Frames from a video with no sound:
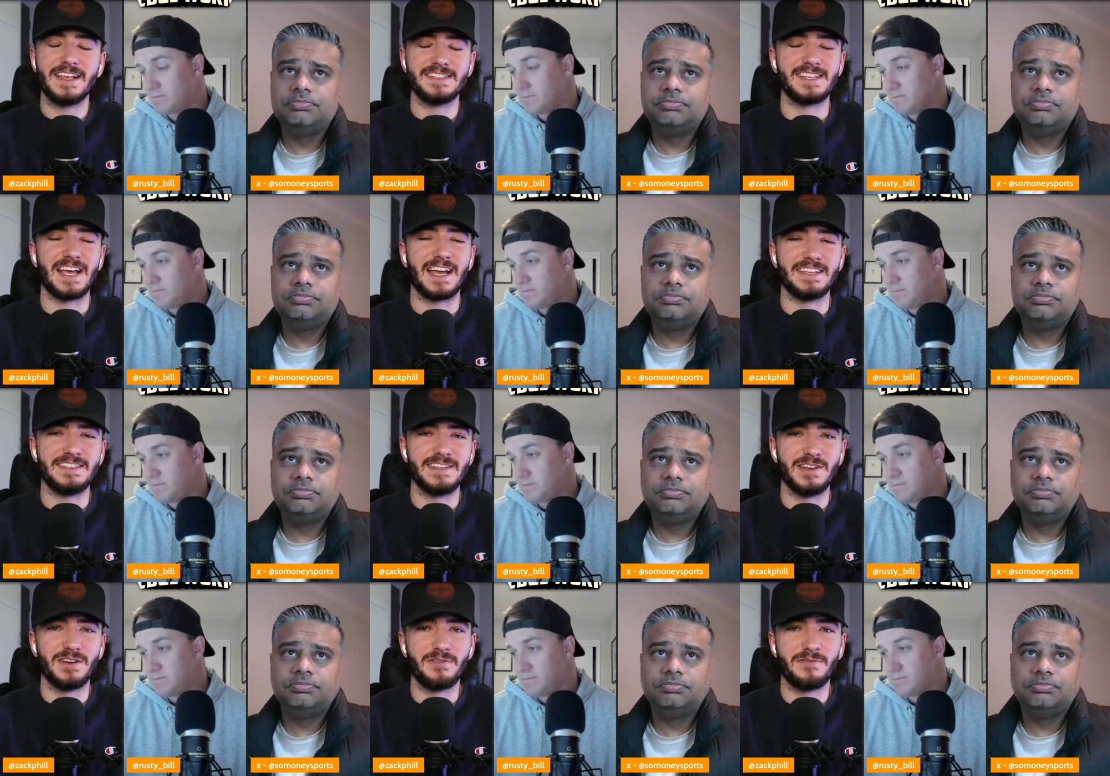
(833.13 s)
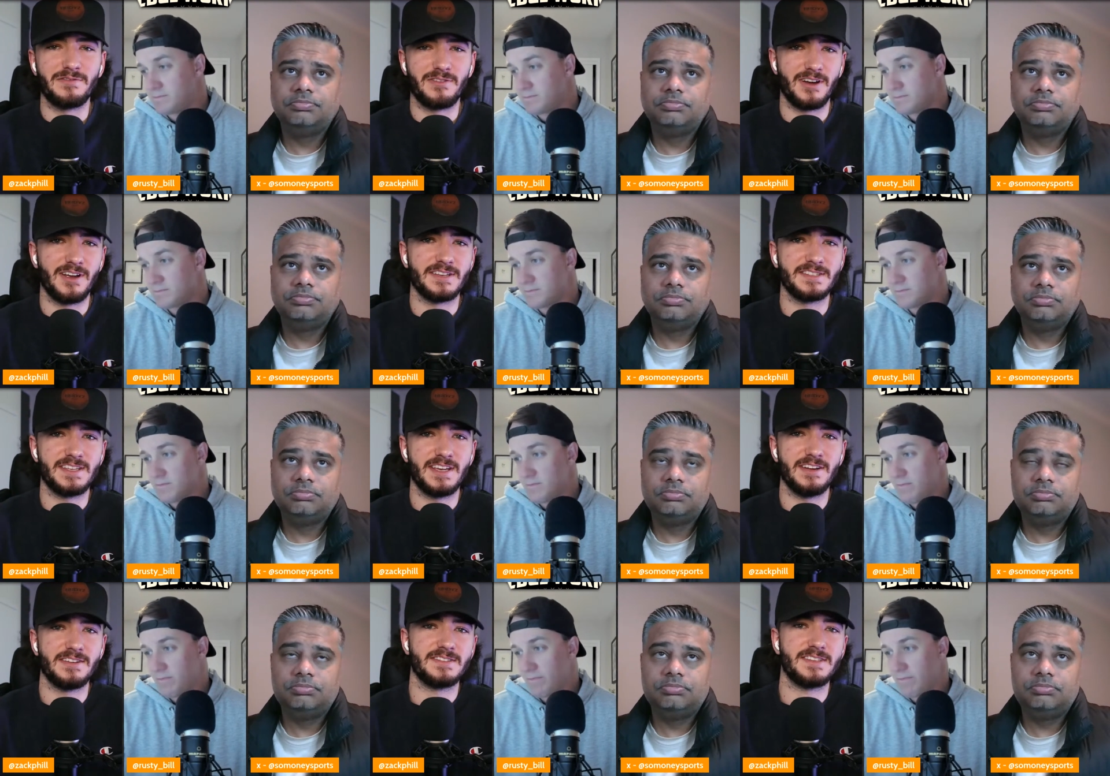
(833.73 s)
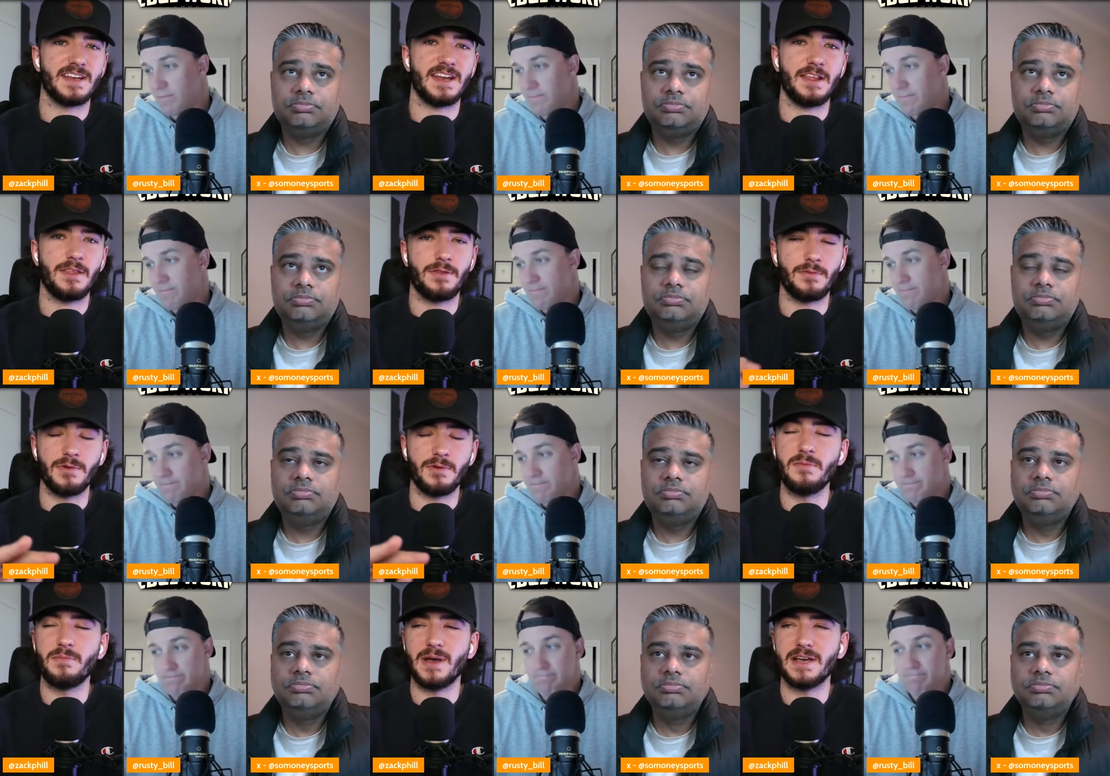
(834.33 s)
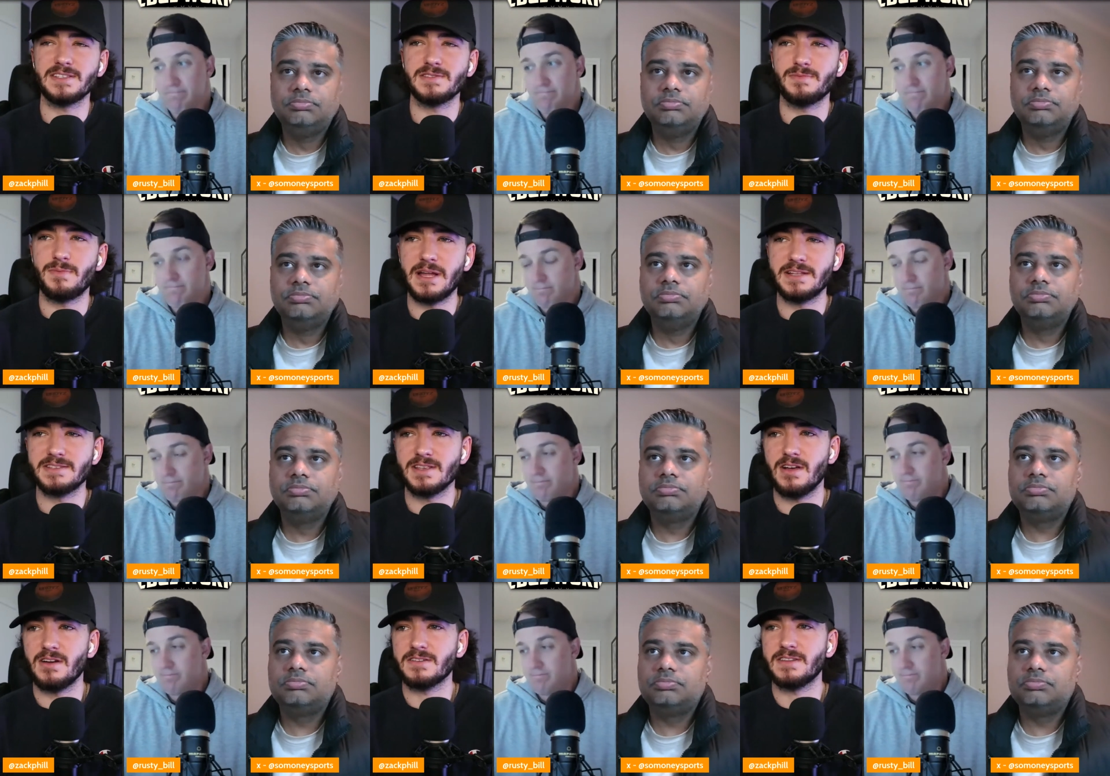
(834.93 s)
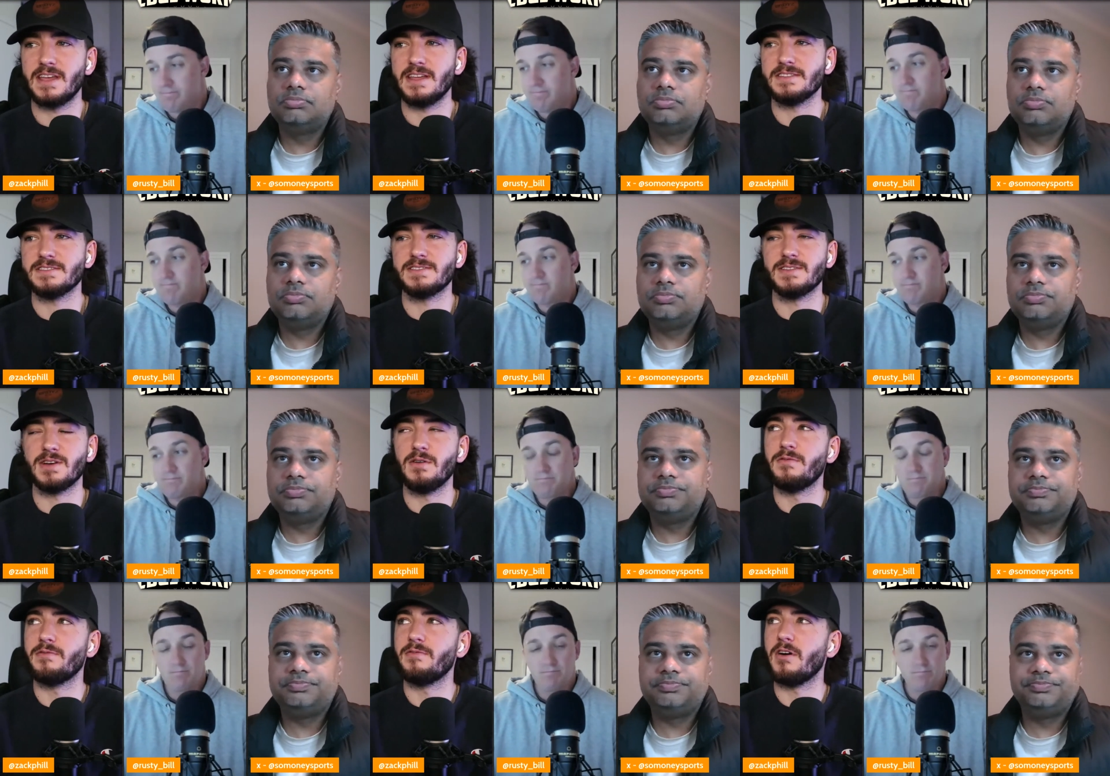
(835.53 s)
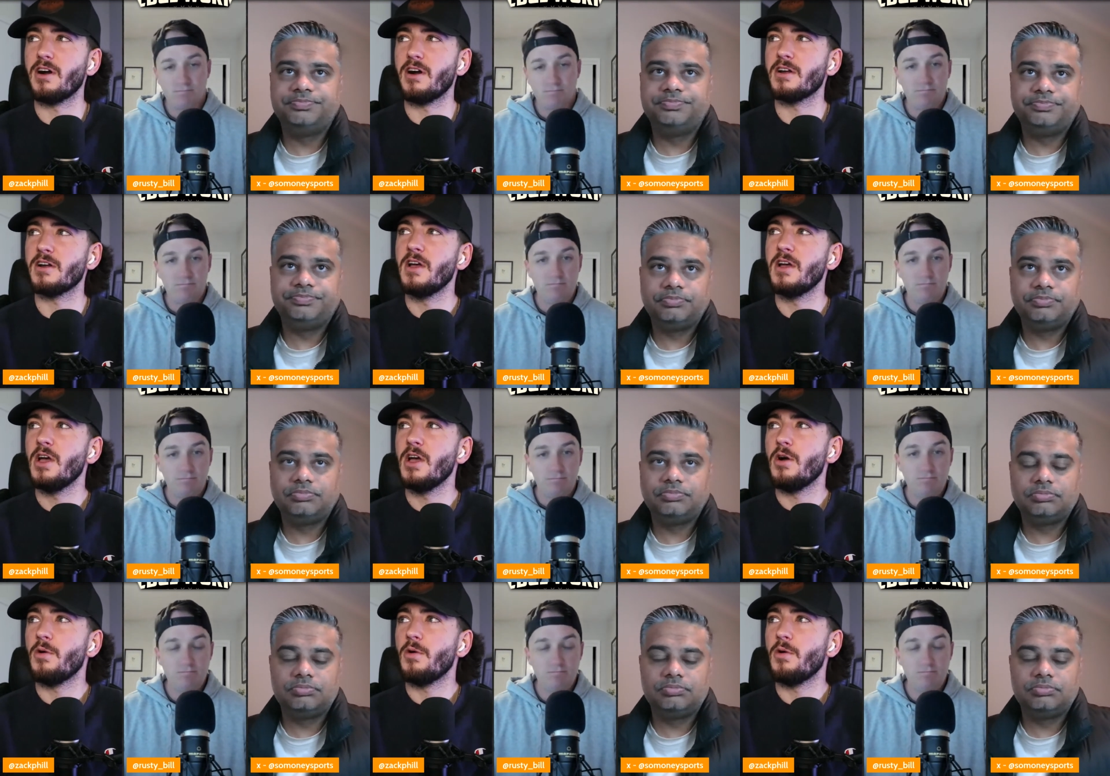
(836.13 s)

Speaker 1: is ideal for us here tonight. Three best bets locked in so far.